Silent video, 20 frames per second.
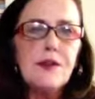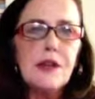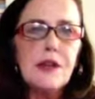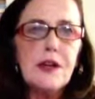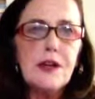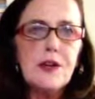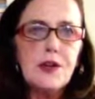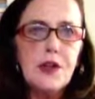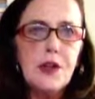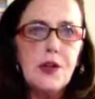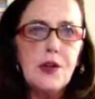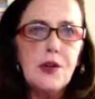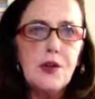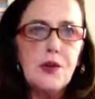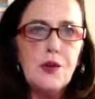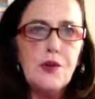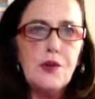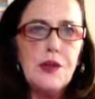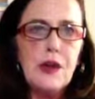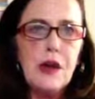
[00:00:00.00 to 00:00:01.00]
and our
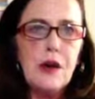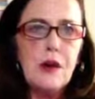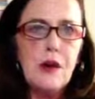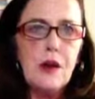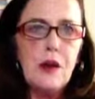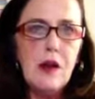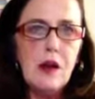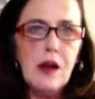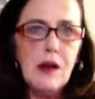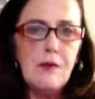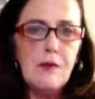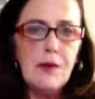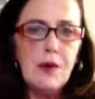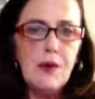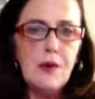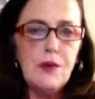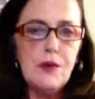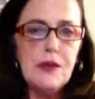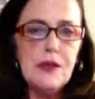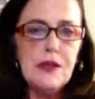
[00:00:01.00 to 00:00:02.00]
toes, are long
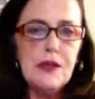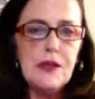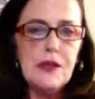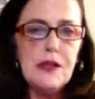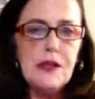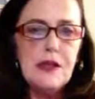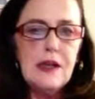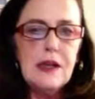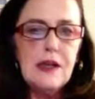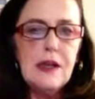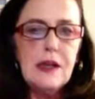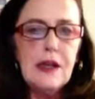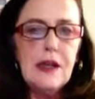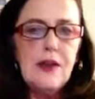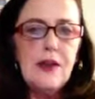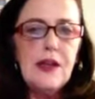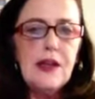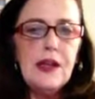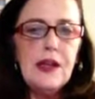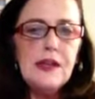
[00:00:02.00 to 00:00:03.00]
bones.
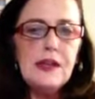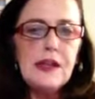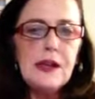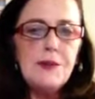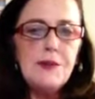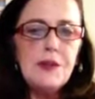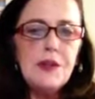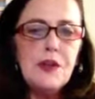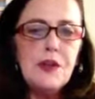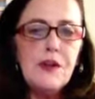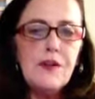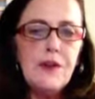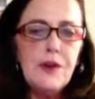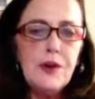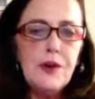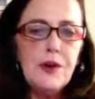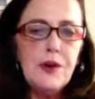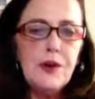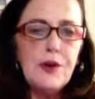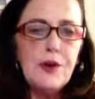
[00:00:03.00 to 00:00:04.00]
The exception of
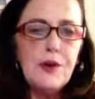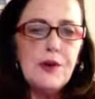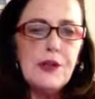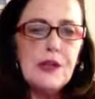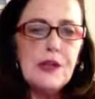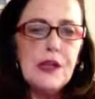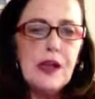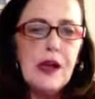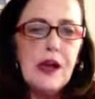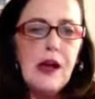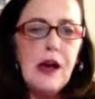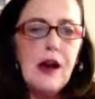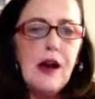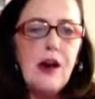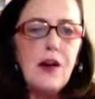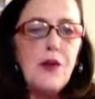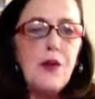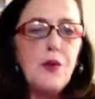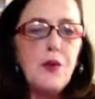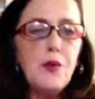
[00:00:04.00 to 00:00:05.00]
those
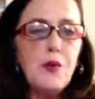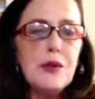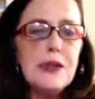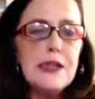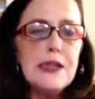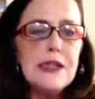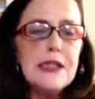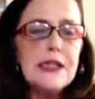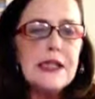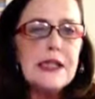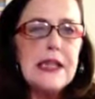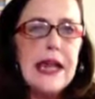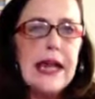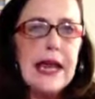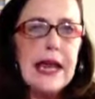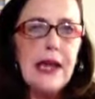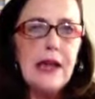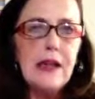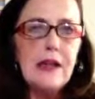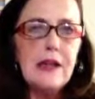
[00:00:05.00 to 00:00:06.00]
are the wrist, the
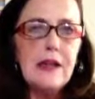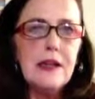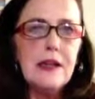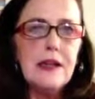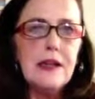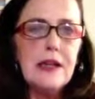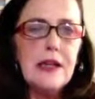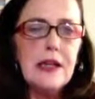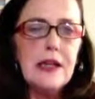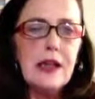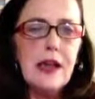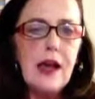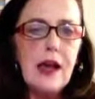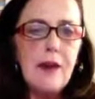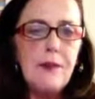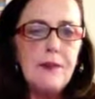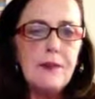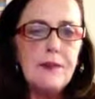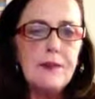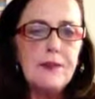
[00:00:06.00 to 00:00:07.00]
ankle, and the
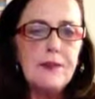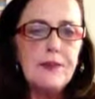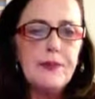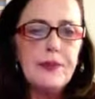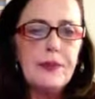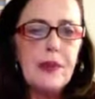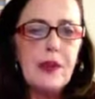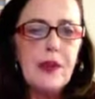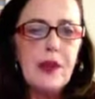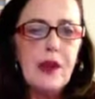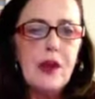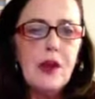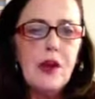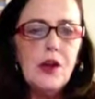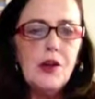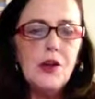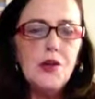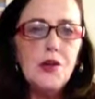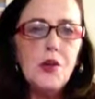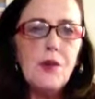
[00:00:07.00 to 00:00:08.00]
kneecap.
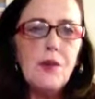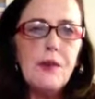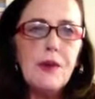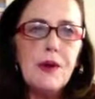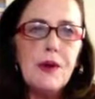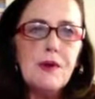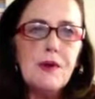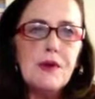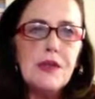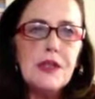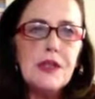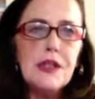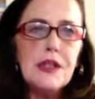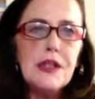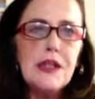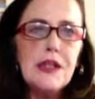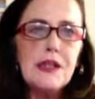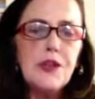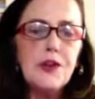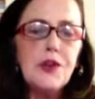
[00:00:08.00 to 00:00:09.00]
Short bones,
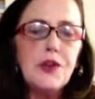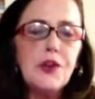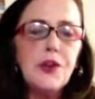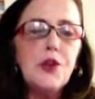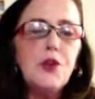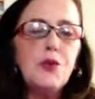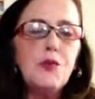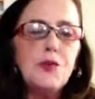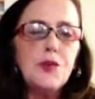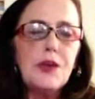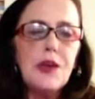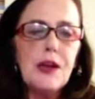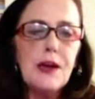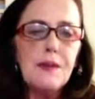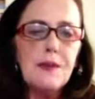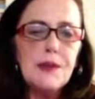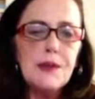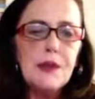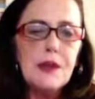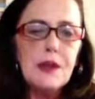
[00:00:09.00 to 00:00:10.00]
these are
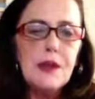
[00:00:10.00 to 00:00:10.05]
cube-shaped.